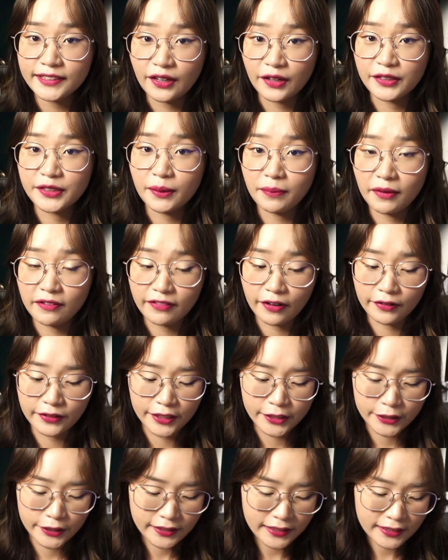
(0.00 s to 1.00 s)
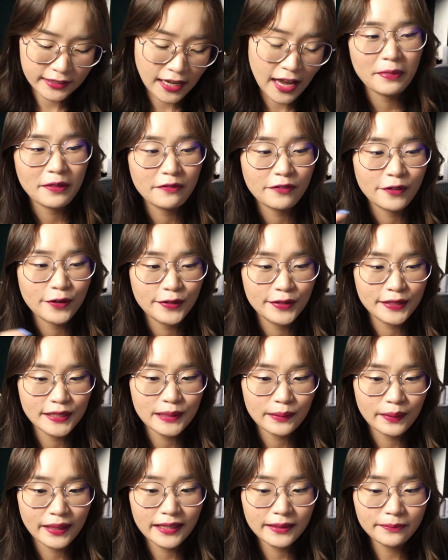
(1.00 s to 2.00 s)
on top of foundations. For this
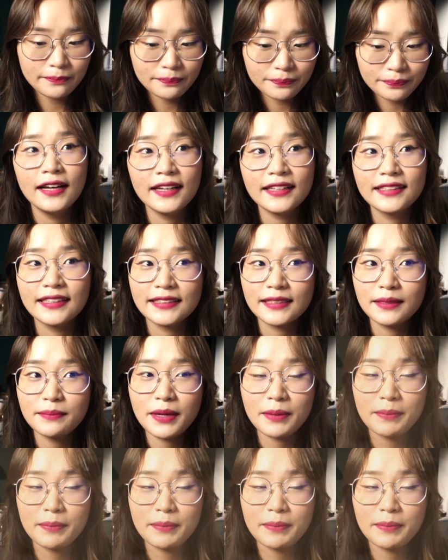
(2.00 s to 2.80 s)
one, it doesn't make